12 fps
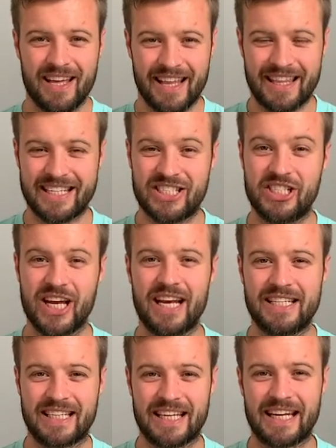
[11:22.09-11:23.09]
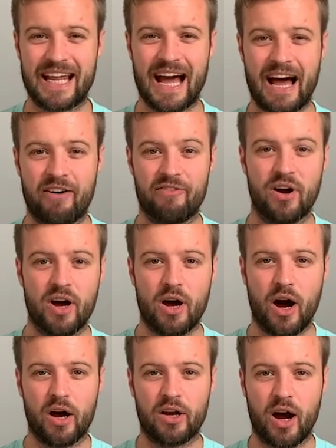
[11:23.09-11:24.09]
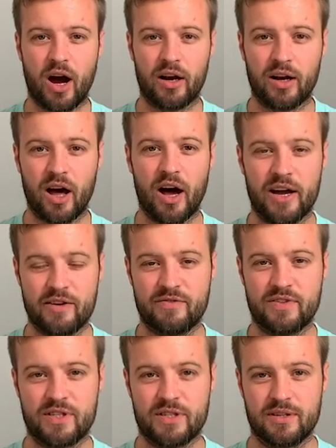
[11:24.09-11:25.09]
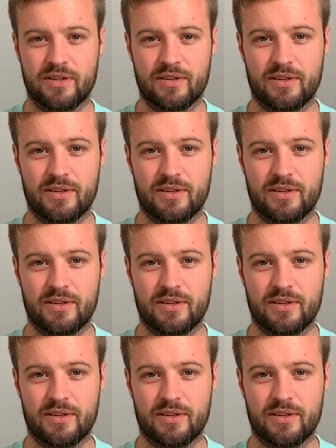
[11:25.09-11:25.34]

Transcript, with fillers: that this jealousy can have on our lives,